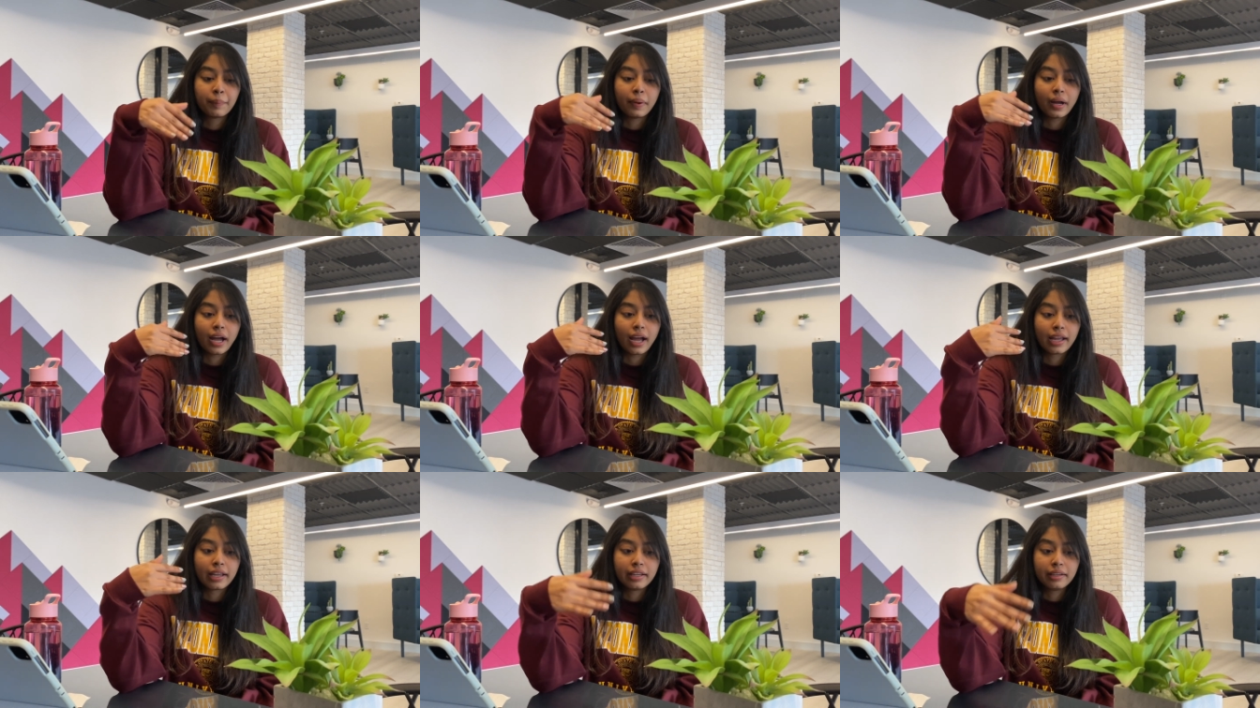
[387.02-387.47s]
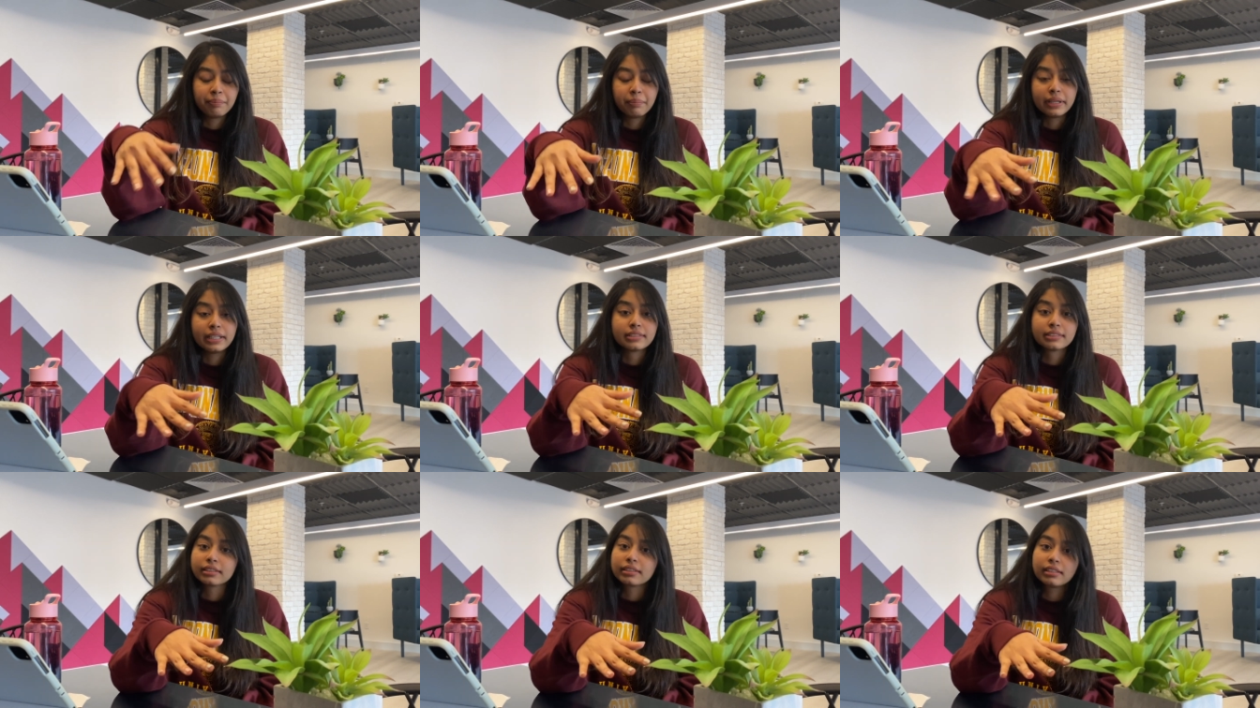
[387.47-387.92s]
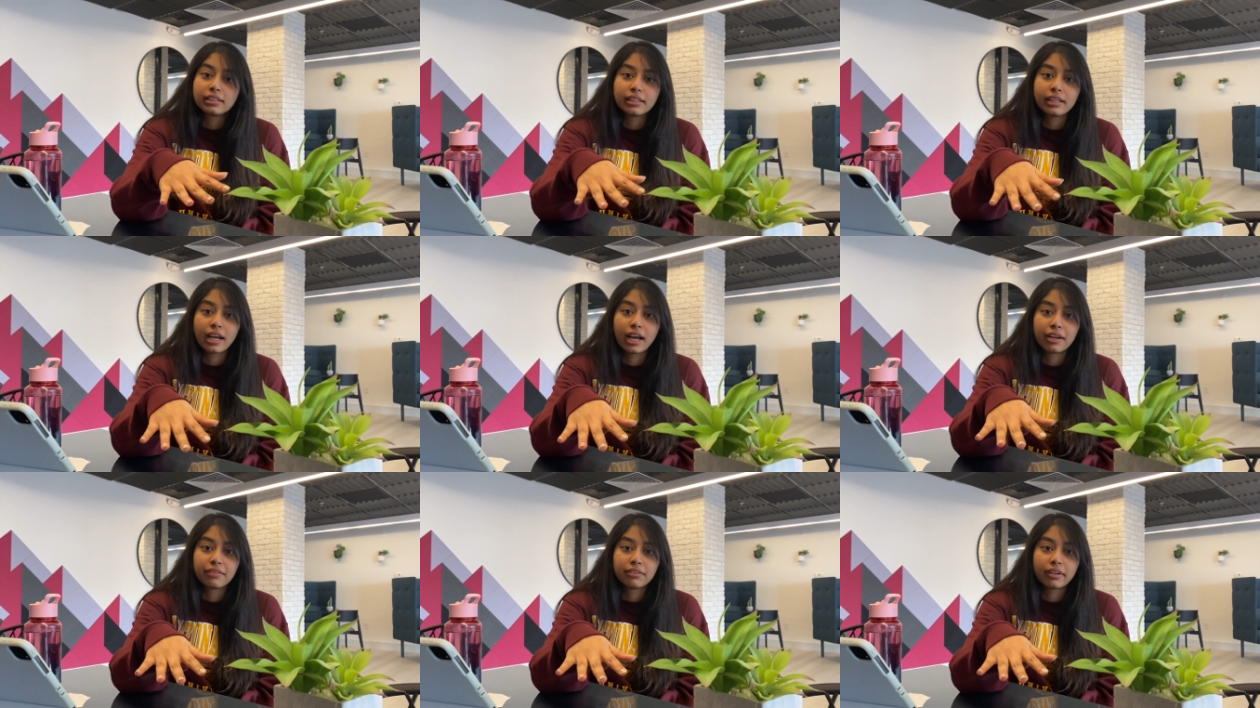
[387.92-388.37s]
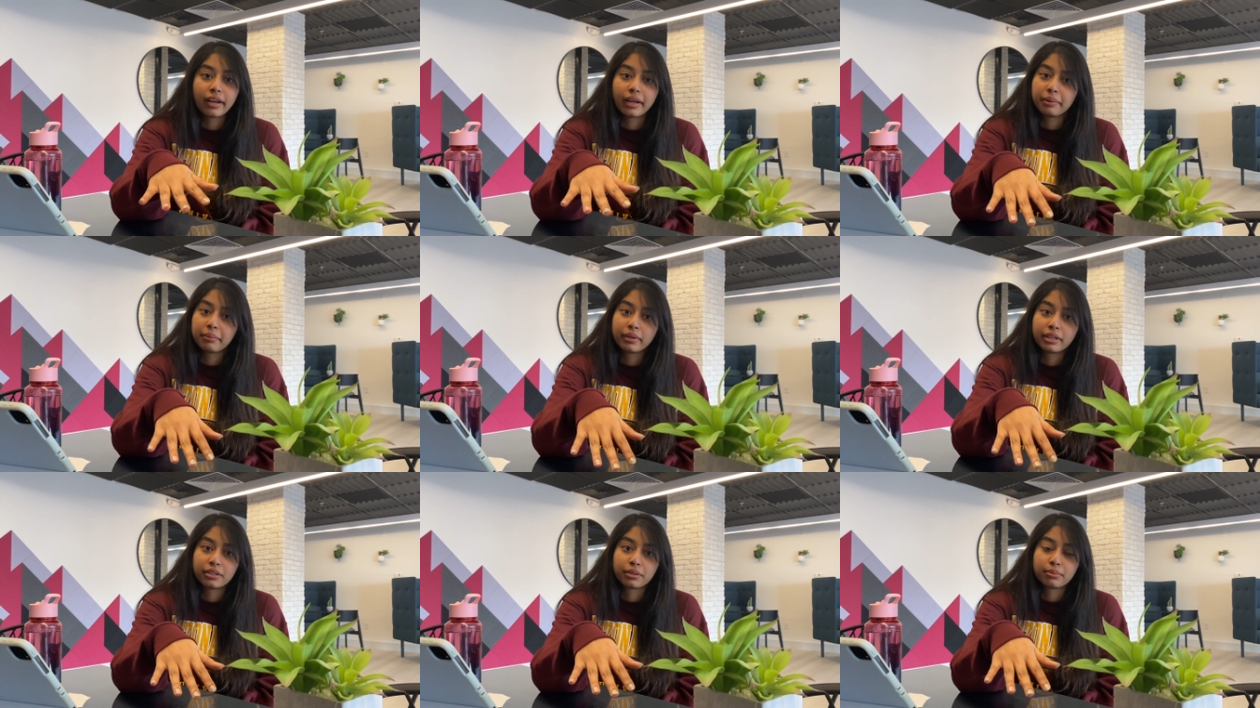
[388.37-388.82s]
I basically have high
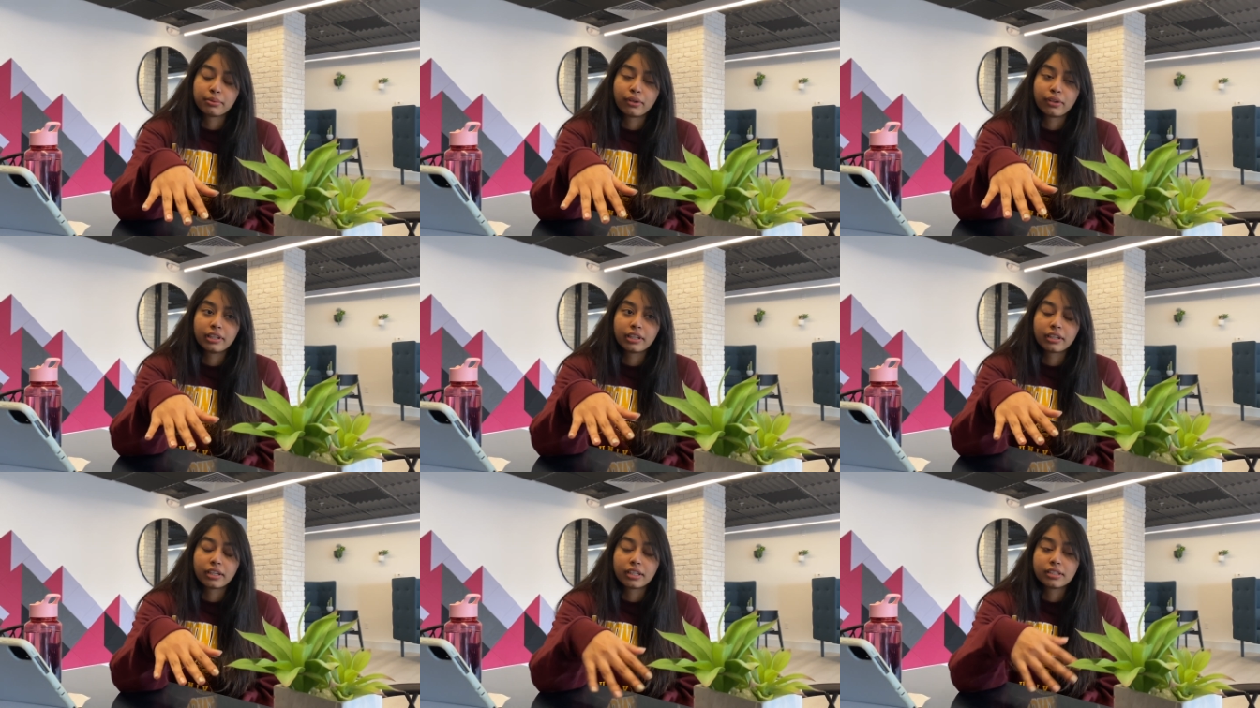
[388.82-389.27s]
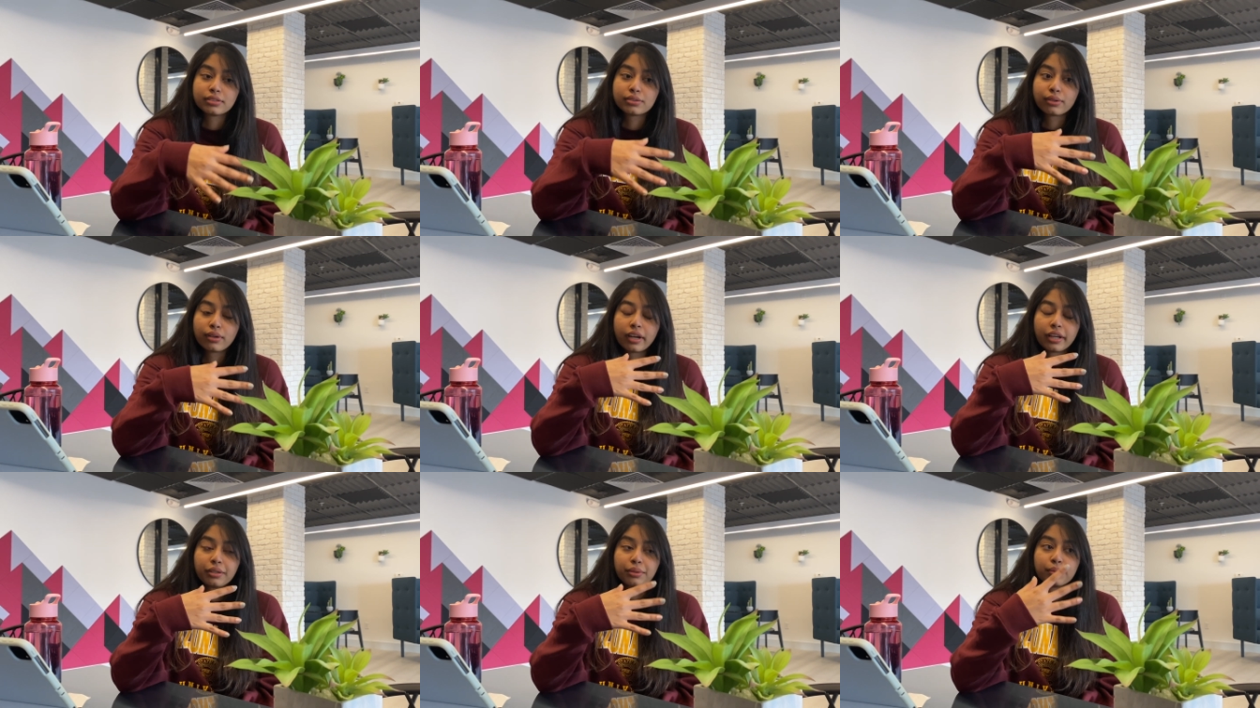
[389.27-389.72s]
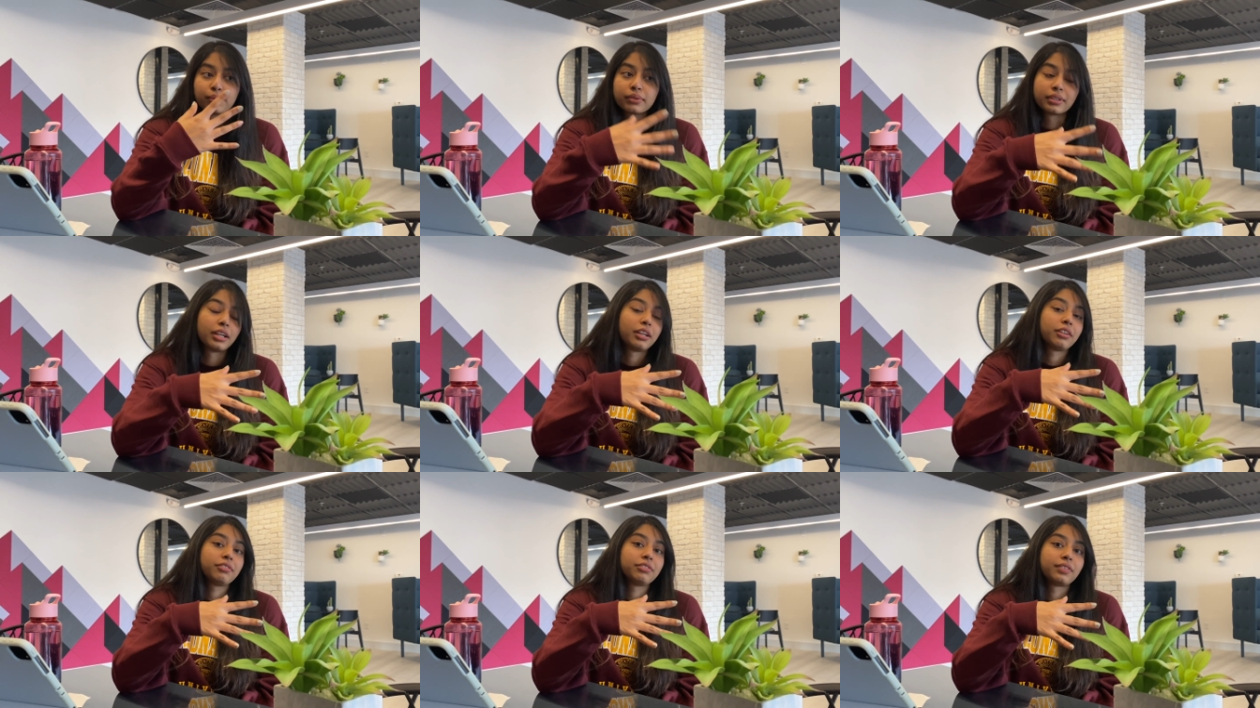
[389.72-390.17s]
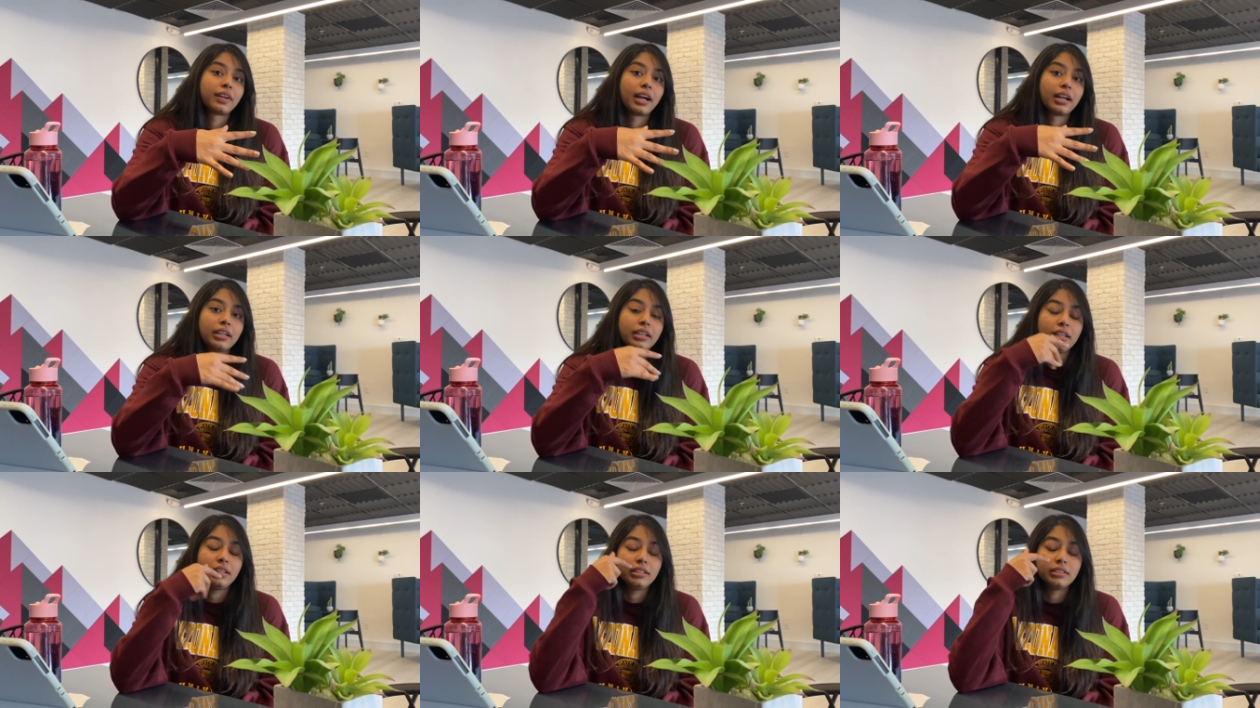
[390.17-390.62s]
metabolic rate, so I don't get
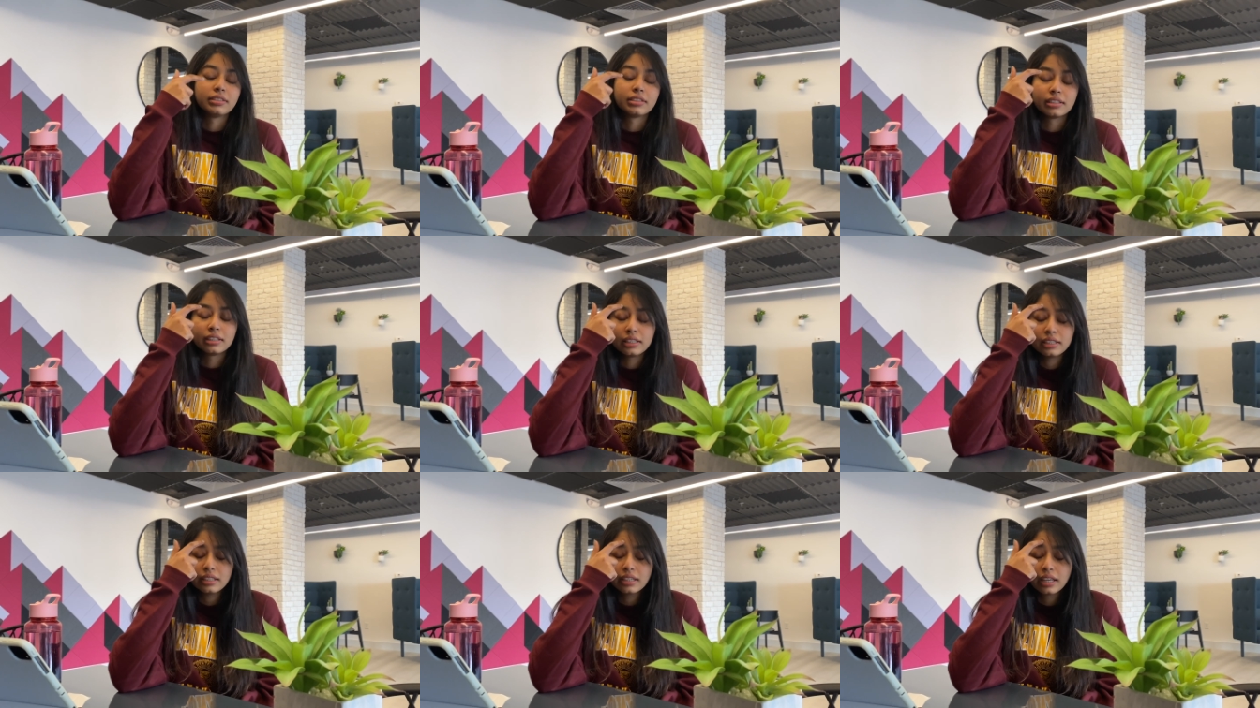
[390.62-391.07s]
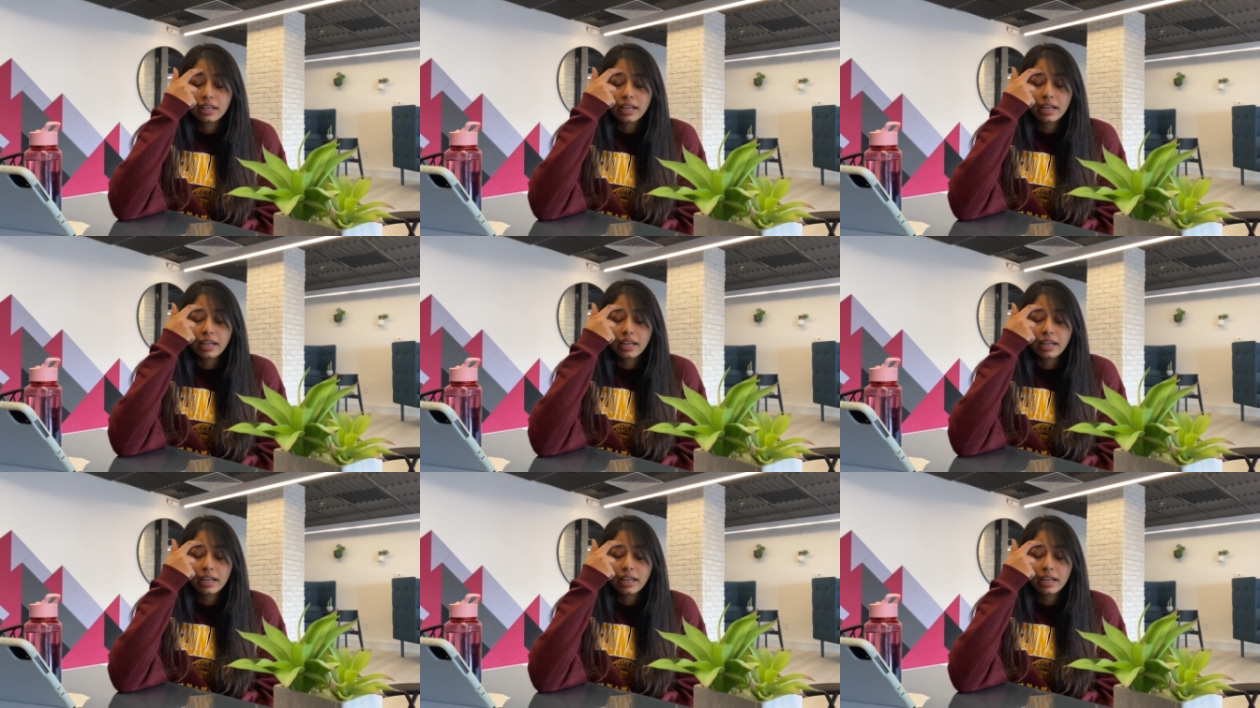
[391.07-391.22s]
fat easily.